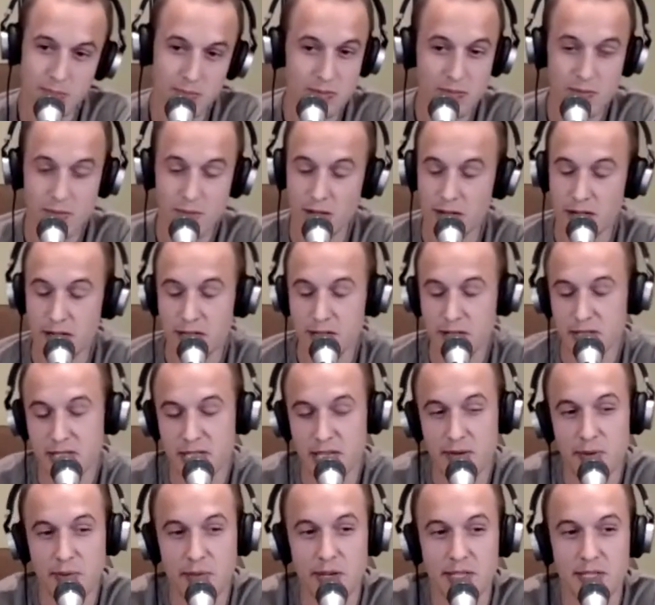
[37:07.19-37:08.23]
All right. So I sent
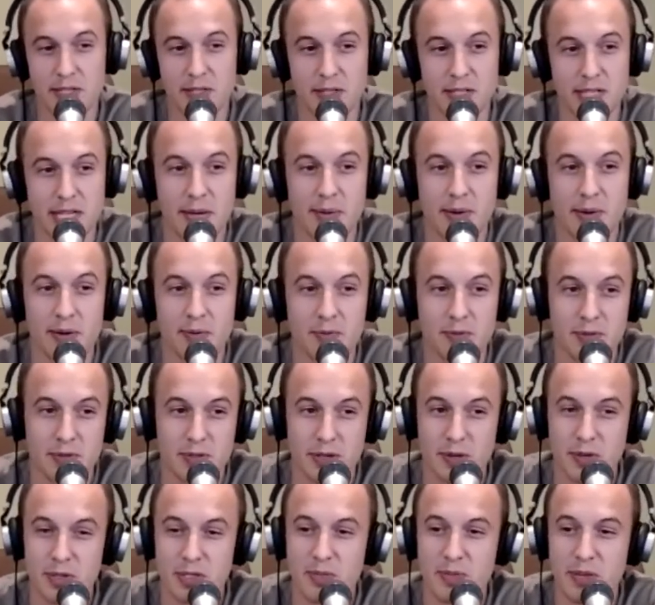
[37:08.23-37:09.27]
him a message. I was like, hey man,
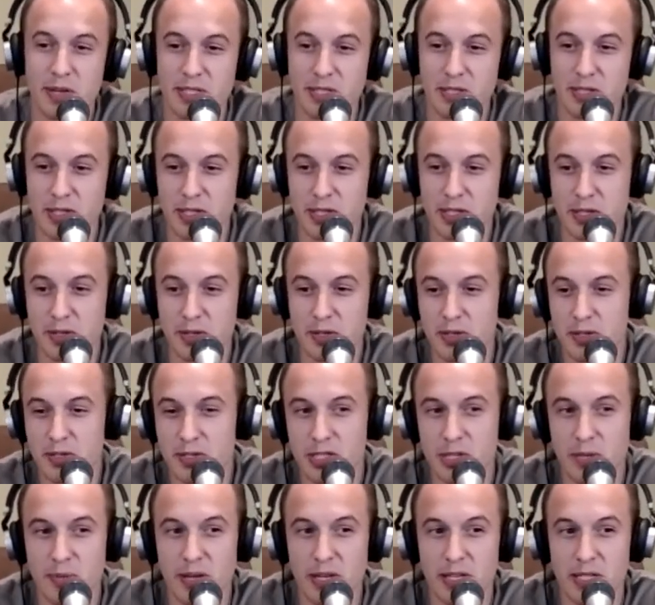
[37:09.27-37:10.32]
what's the best you can do?
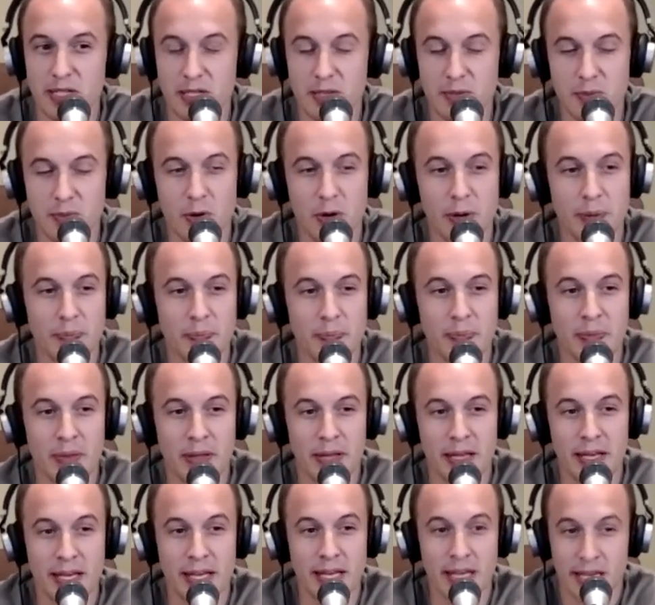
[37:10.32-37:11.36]
Ship that to Des Moines.
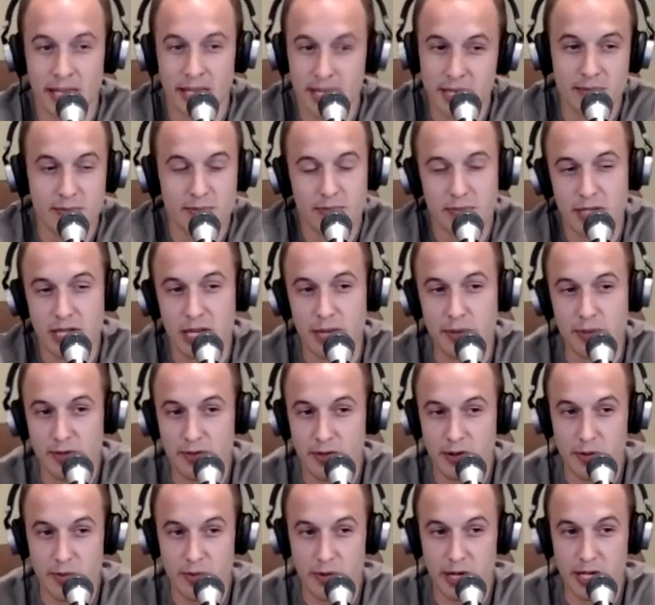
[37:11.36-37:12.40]
He gave me a
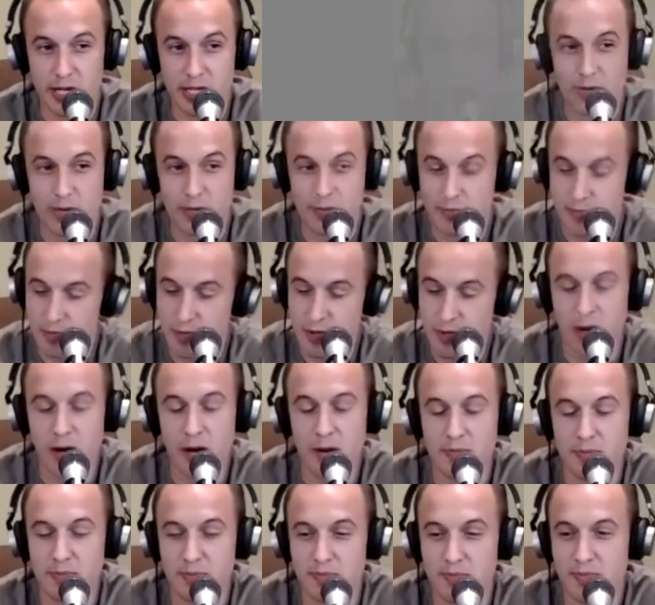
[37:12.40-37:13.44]
fair price. I'm like, all right,
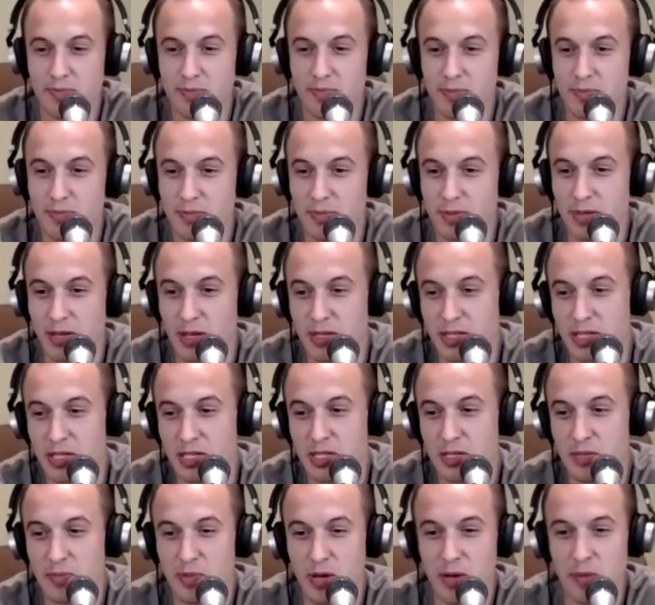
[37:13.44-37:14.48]
I'll send you
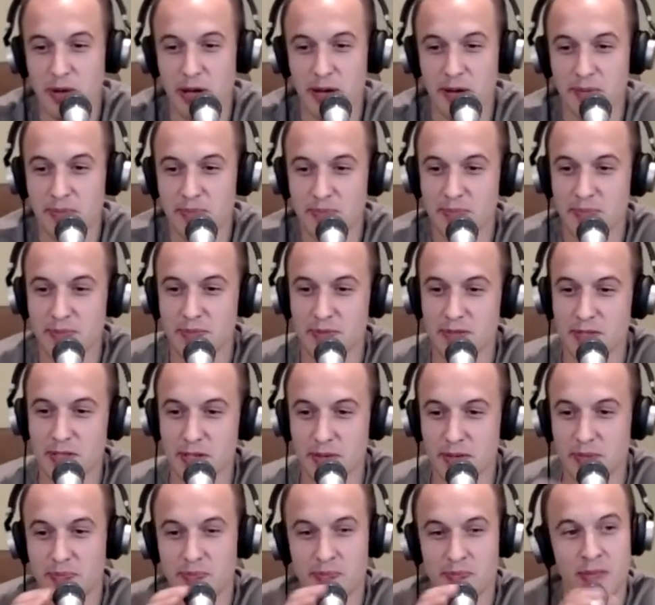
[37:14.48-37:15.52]
some PayPal.
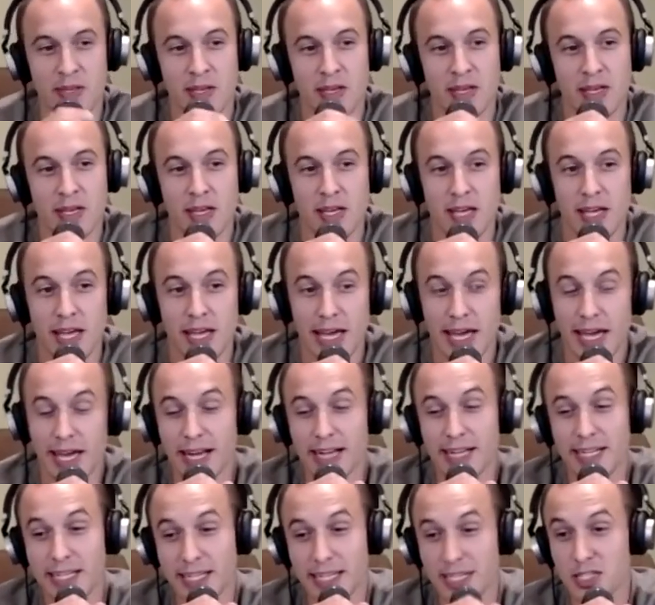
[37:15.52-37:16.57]
So, and I
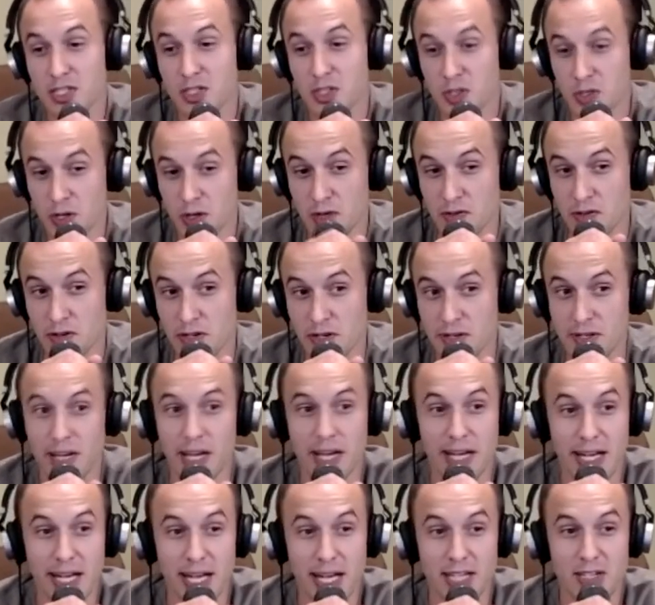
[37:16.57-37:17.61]
didn't get screwed over.
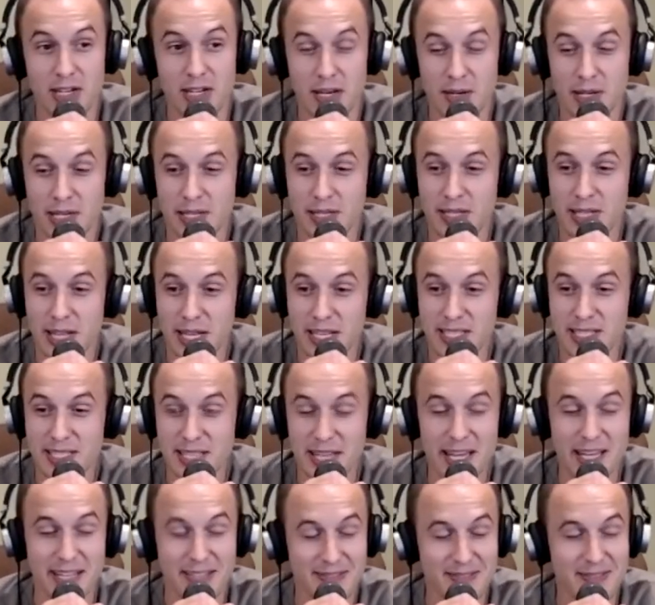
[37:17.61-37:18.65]
I got tracking the next
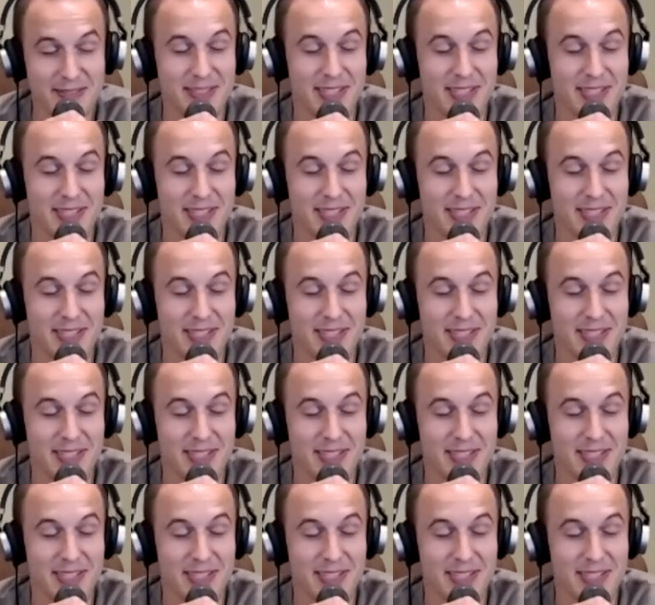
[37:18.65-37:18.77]
day.